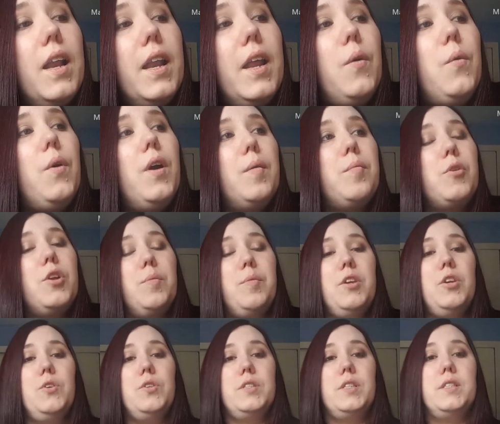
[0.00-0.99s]
Now, I'm going to
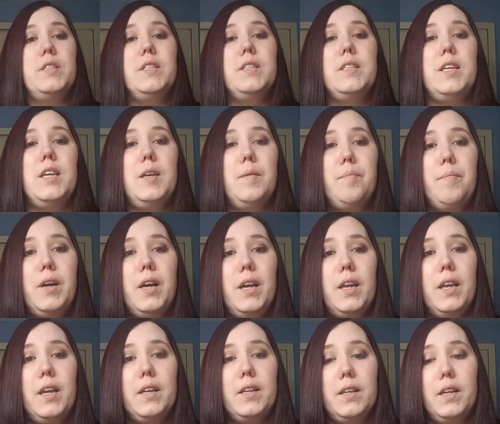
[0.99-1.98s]
be using today
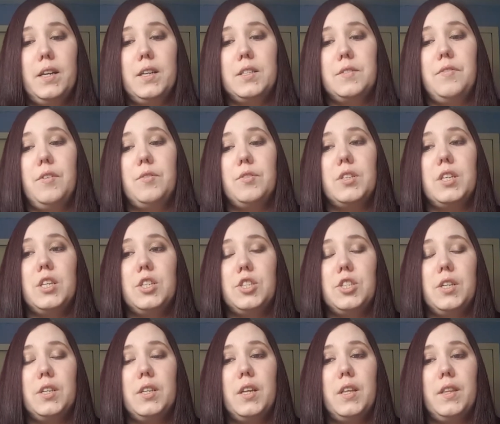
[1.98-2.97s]
my NARS
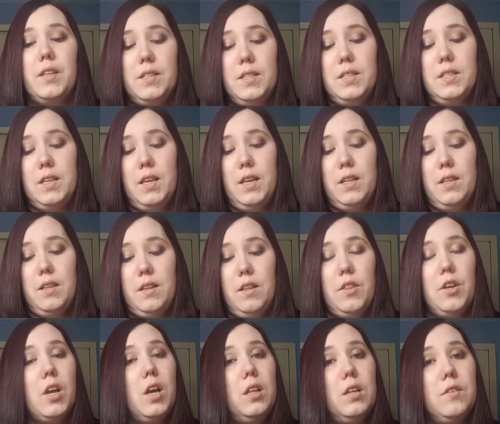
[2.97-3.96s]
foundation, and this is in
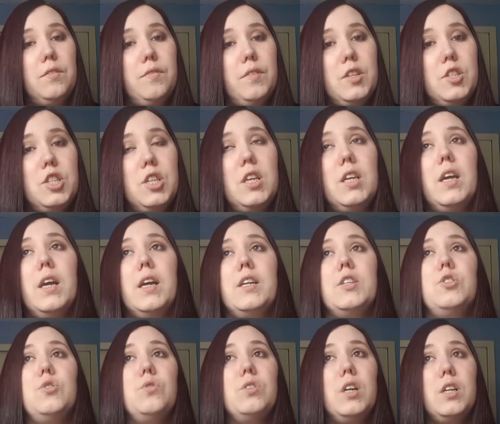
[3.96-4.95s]
the colour Fiji. I
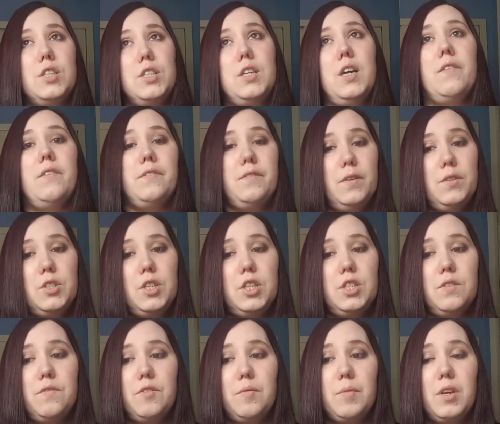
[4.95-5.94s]
don't actually have a
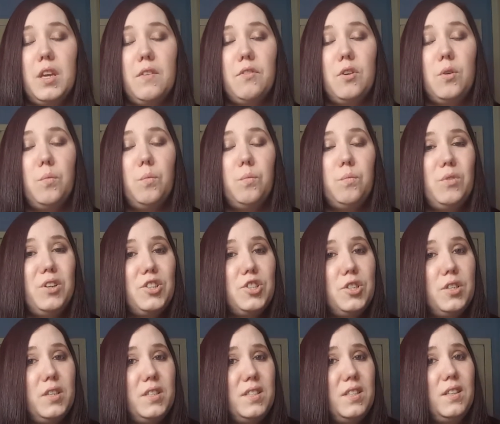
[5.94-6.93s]
foundation from Avon, which
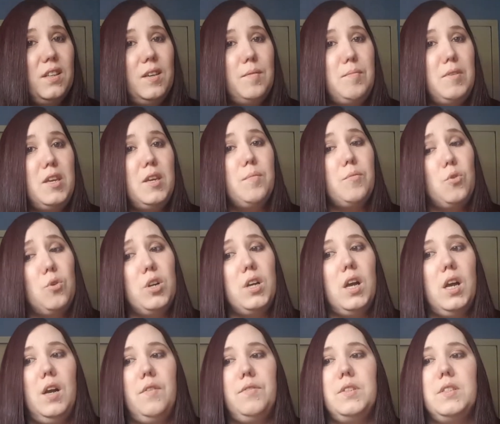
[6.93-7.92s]
isn't like me. I'm going
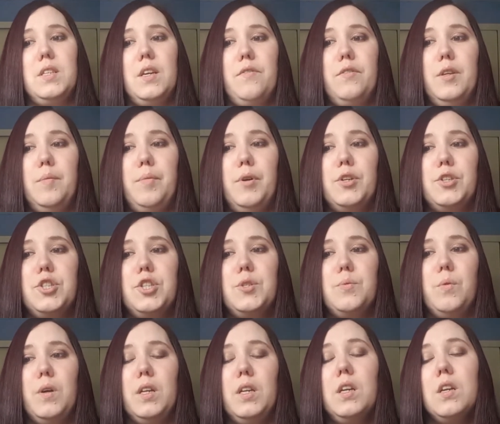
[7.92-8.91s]
to have to definitely purchase
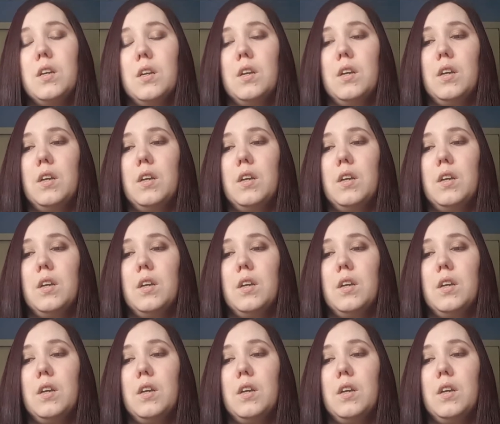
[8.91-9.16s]
one.